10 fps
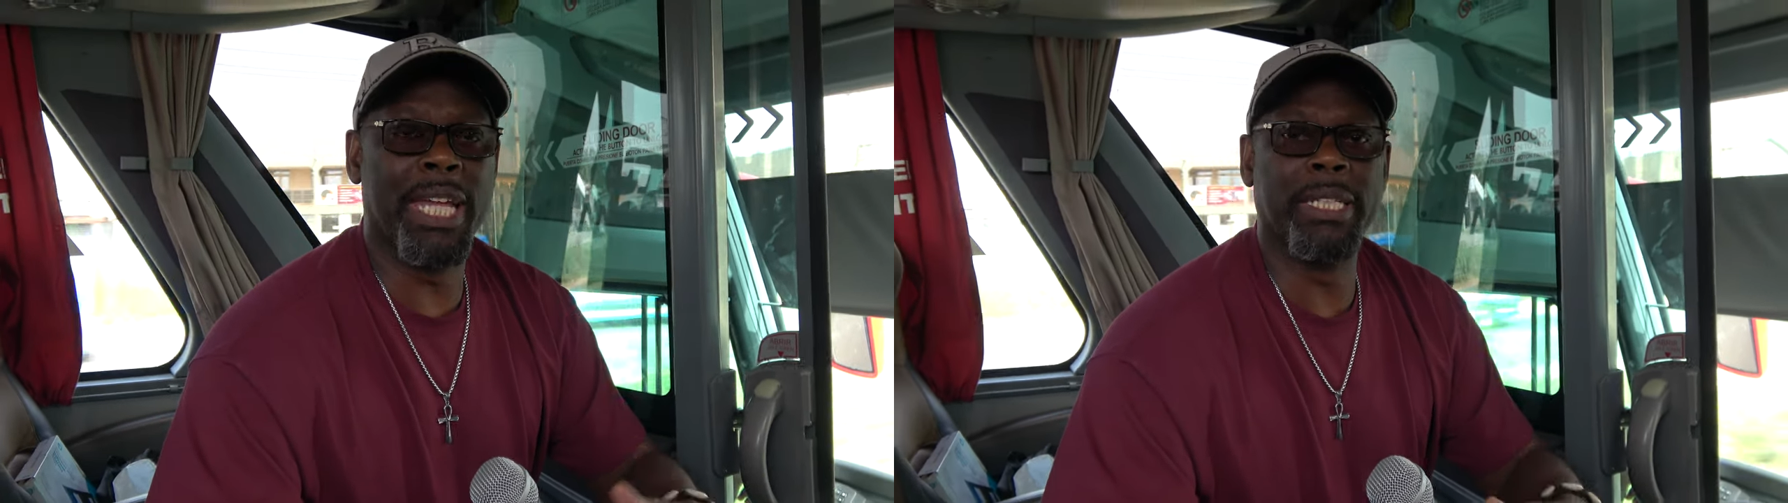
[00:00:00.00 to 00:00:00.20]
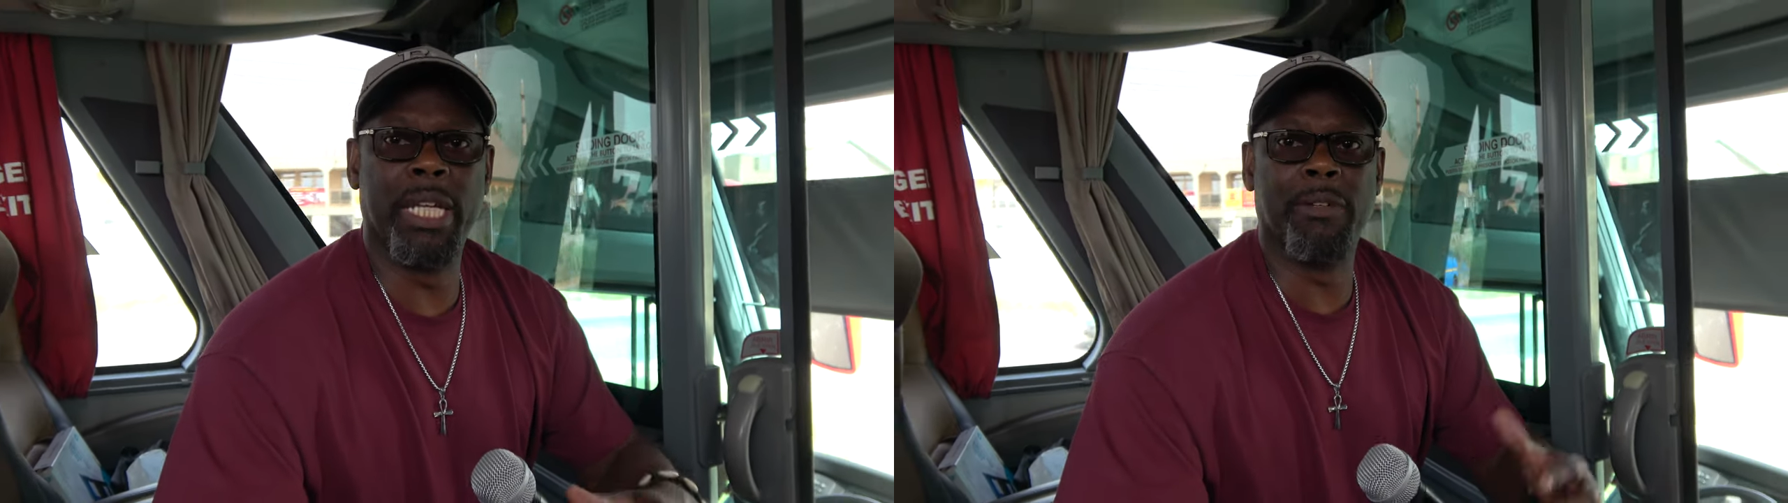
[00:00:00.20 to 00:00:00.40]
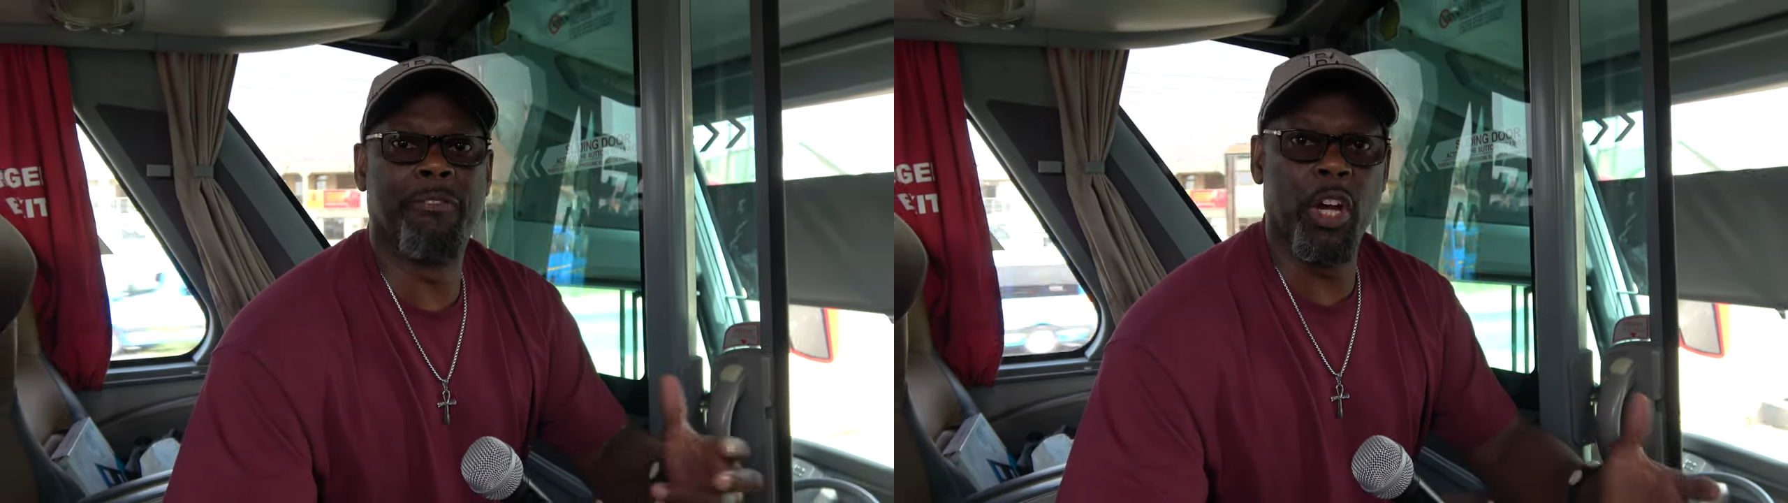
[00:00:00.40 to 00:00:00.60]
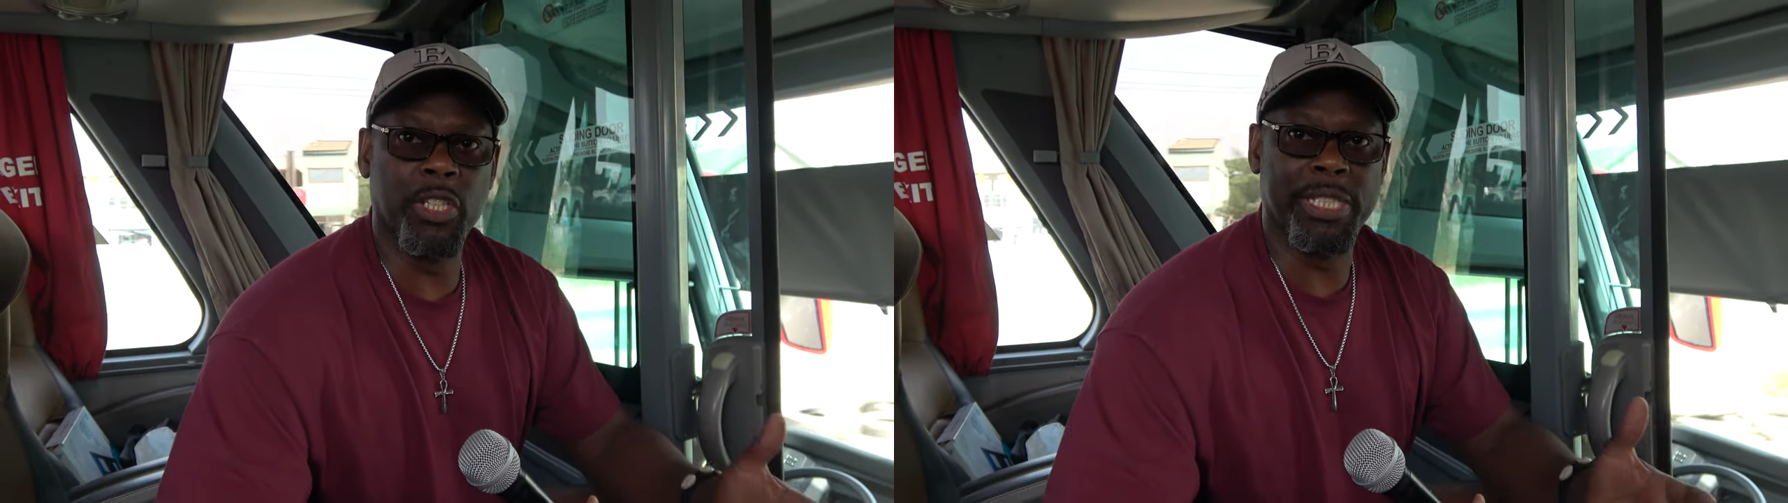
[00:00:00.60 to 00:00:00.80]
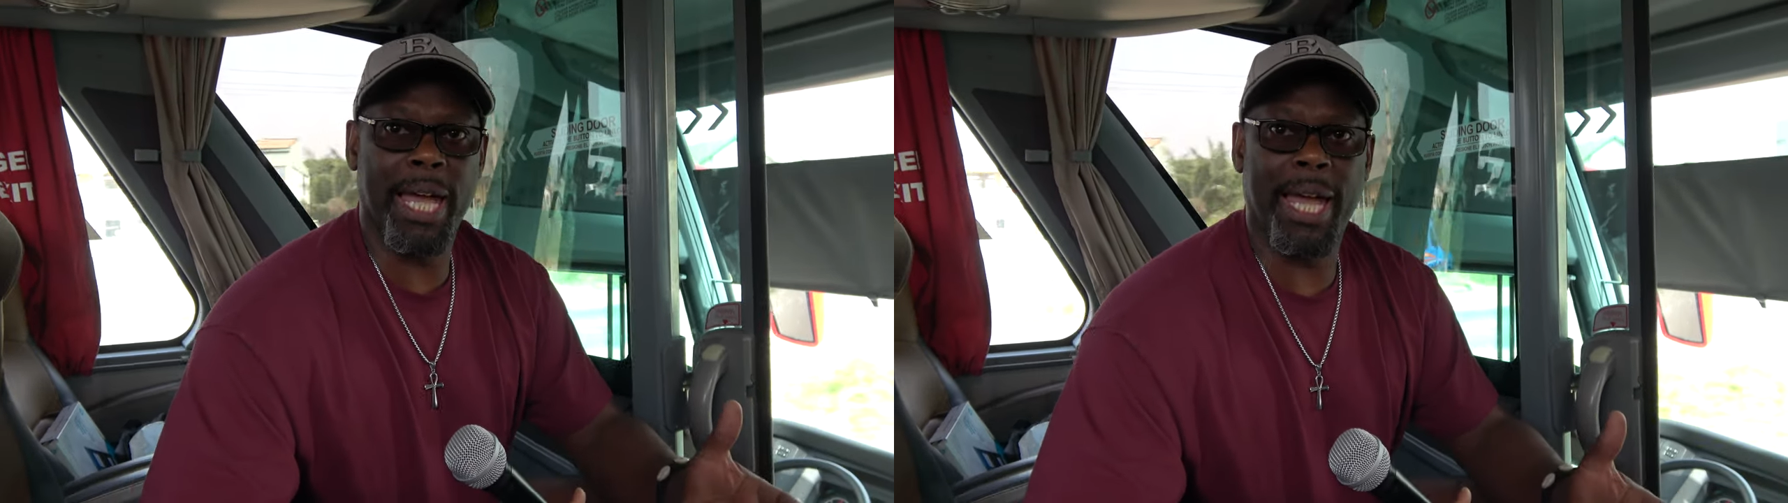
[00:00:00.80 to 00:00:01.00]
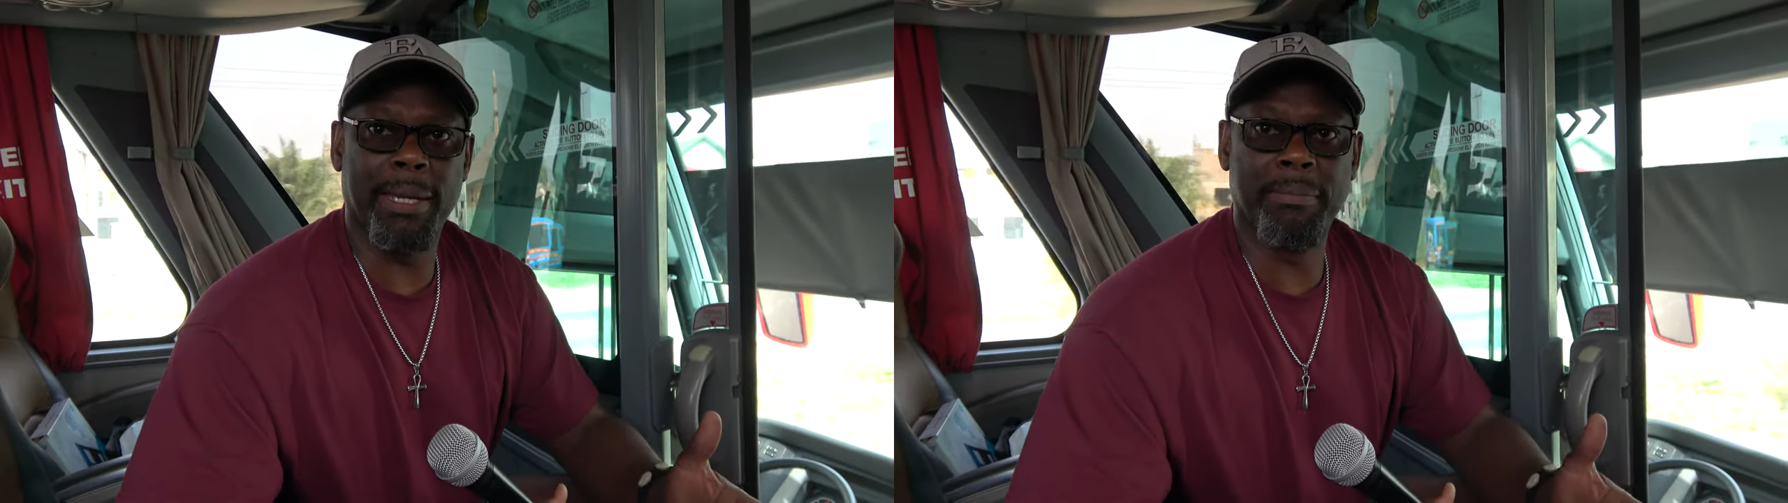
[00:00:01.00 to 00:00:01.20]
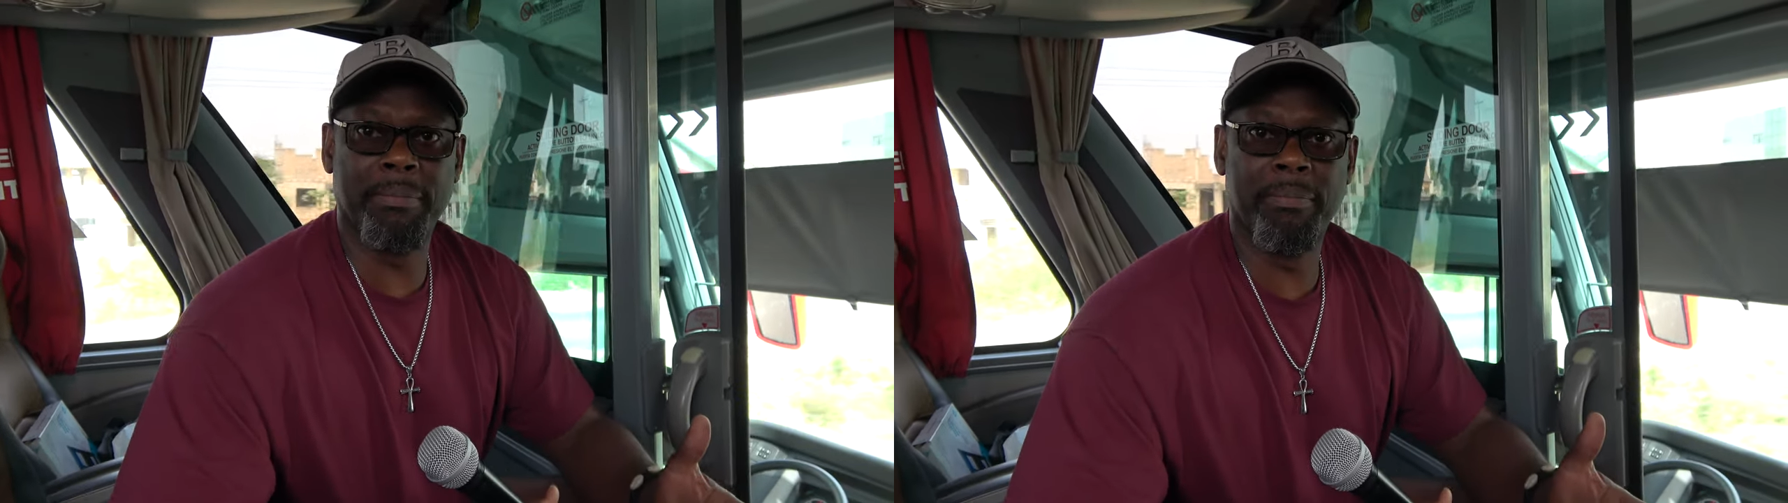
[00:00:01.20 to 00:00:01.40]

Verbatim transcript: I did the first time.